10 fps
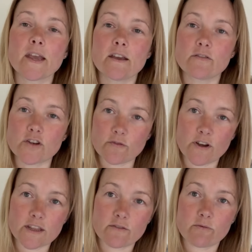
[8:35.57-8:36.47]
If you do
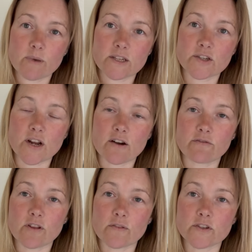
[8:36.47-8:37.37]
find the information
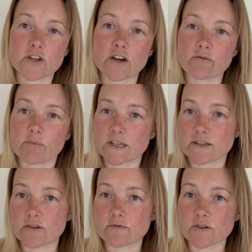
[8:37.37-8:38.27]
helpful on the channel,
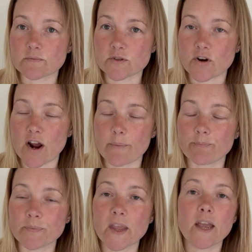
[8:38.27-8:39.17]
please do subscribe.
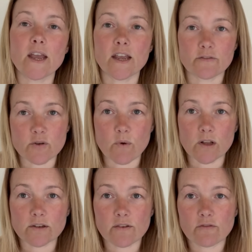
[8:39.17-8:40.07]
If you
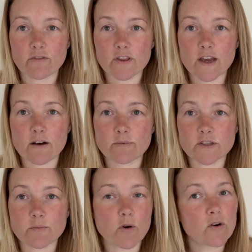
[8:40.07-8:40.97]
are looking for further help
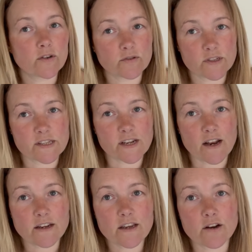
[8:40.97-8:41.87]
and support in
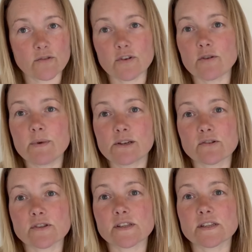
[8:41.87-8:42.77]
understanding and overcoming
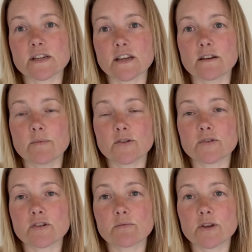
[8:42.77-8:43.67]
narcissistic and
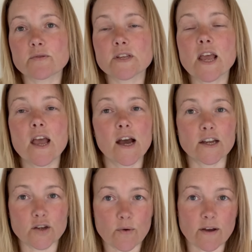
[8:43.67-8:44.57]
emotional abuse,
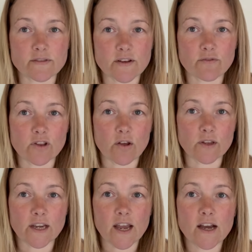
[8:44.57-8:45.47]
I do have several
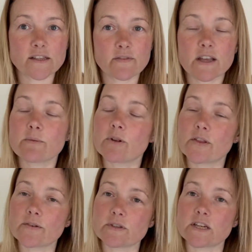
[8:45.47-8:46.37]
online guides available
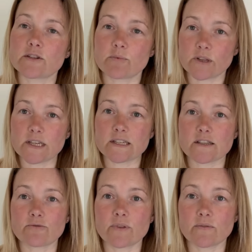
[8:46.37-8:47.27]
and those teachable
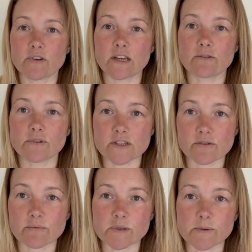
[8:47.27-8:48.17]
links are in the video
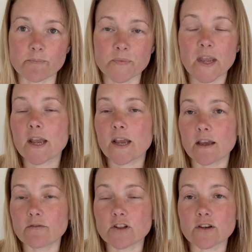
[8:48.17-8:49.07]
description.
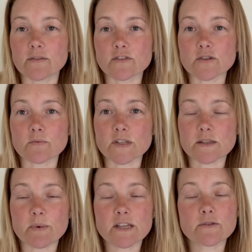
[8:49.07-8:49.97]
If you're looking for someone to
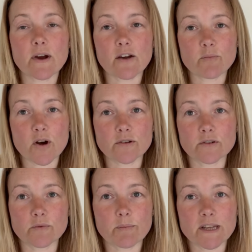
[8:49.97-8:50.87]
speak to, I have
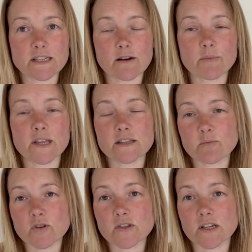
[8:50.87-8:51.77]
partners with BetterHelp and their
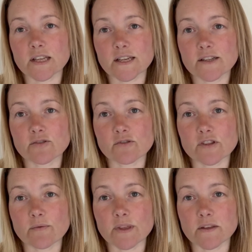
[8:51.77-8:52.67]
sponsored link is
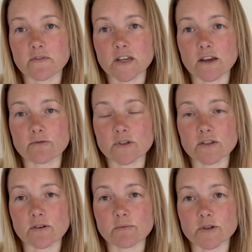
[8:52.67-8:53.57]
also in the video
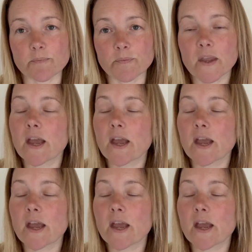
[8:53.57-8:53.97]
description.